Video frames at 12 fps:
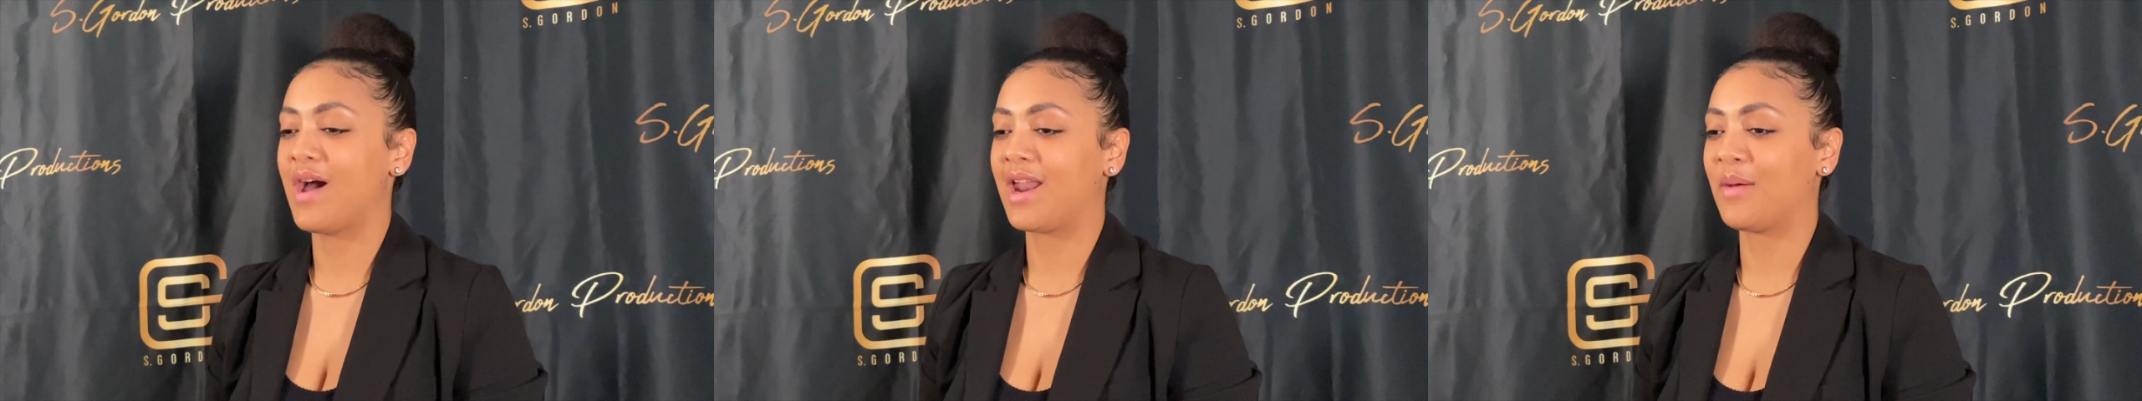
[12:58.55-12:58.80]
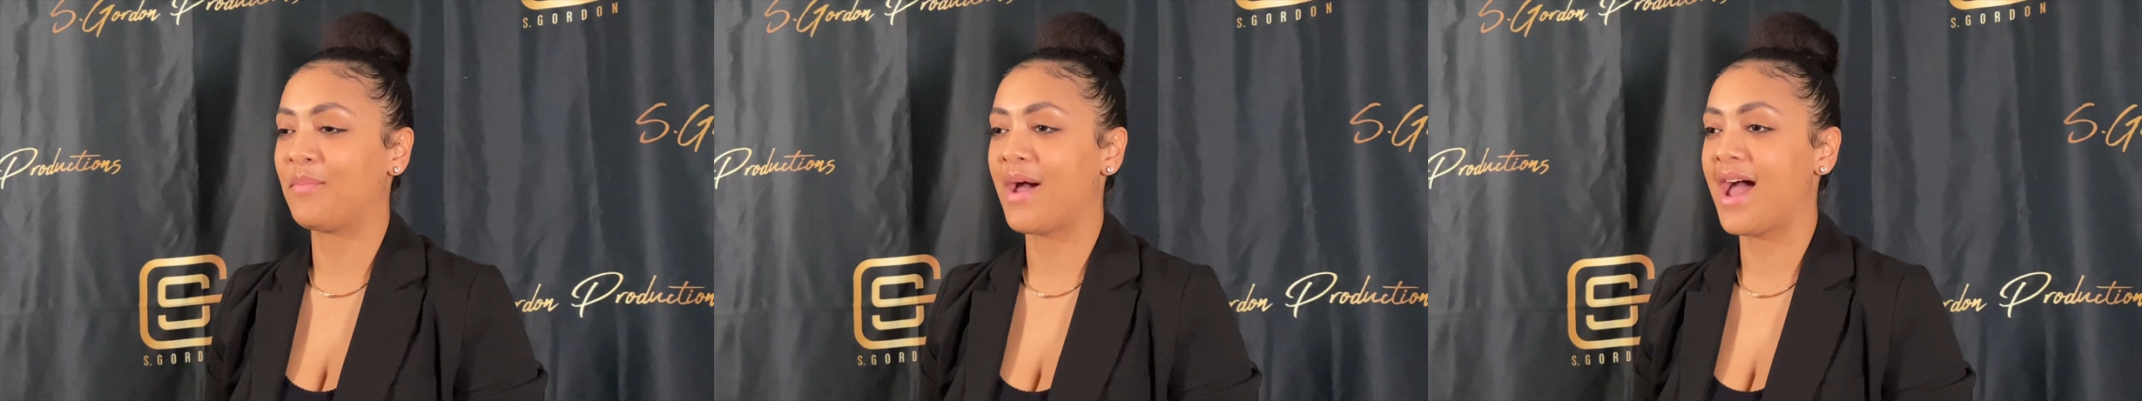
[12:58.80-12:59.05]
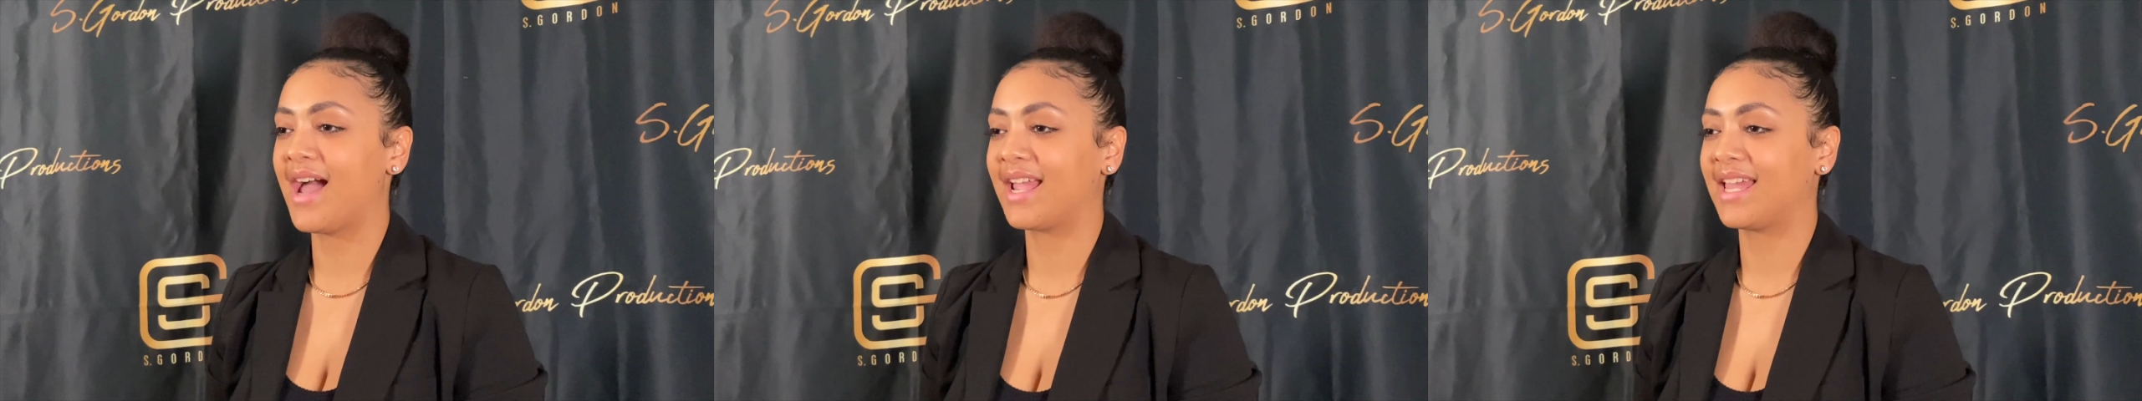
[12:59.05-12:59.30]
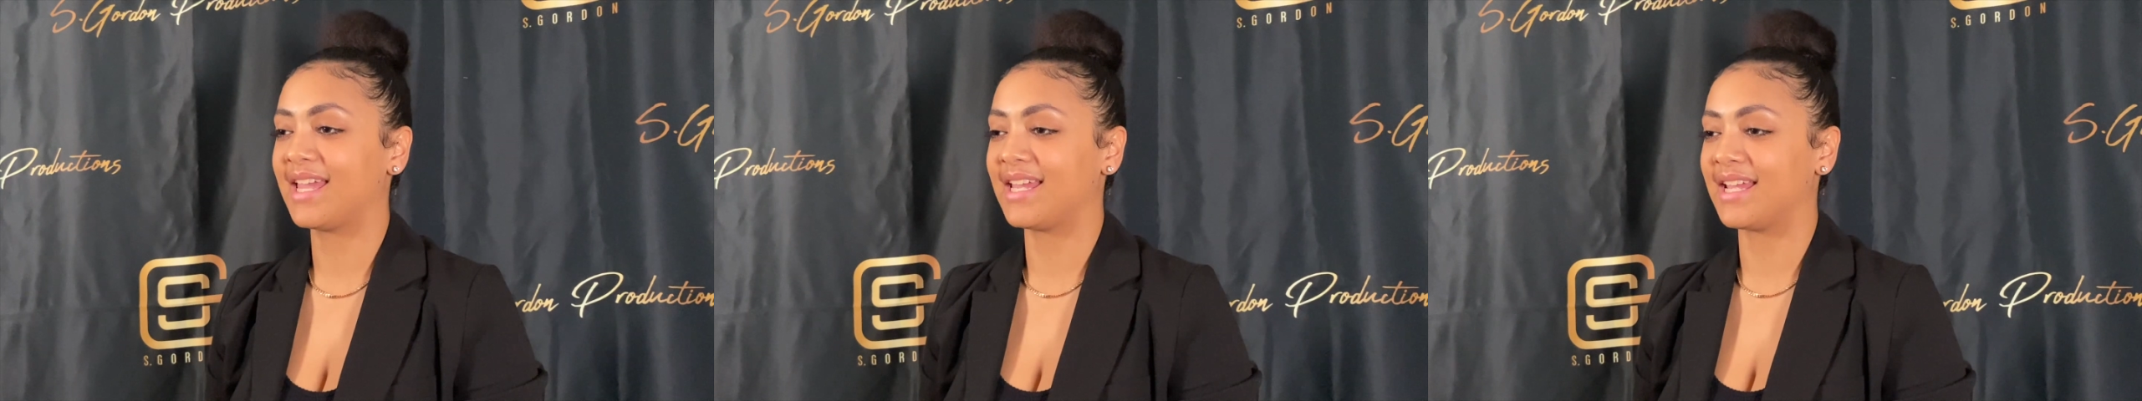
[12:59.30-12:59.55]
out of
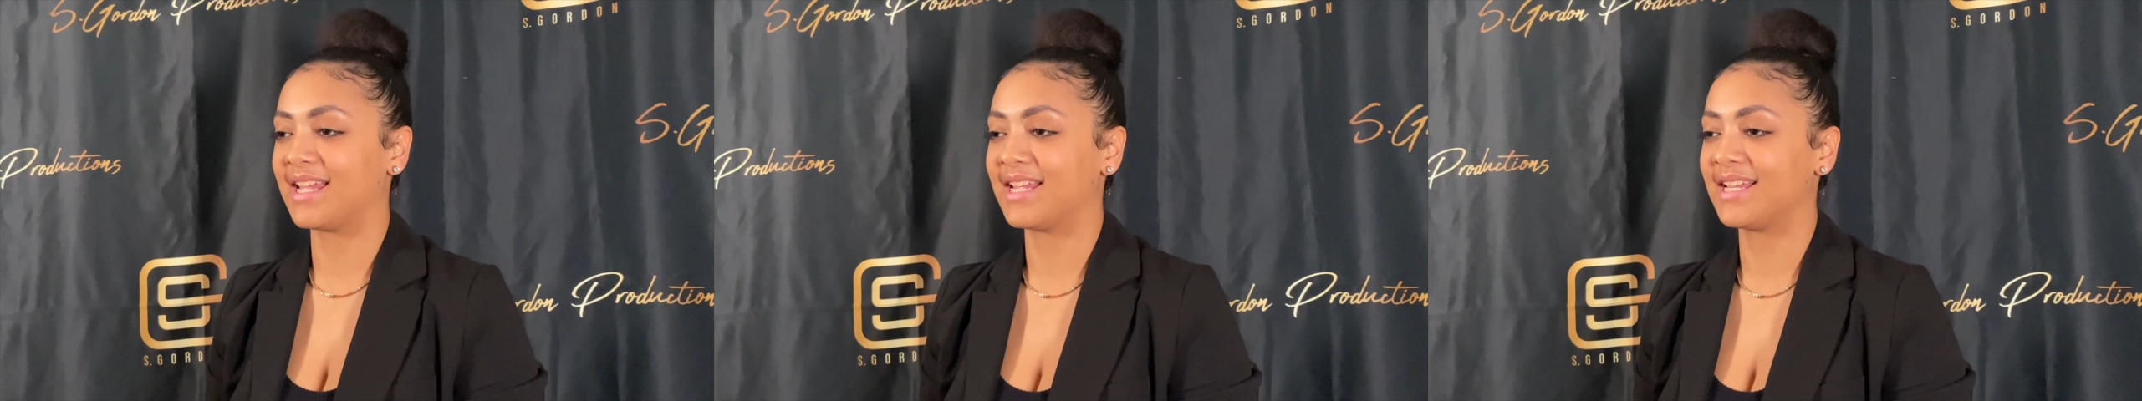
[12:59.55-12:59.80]
pocket.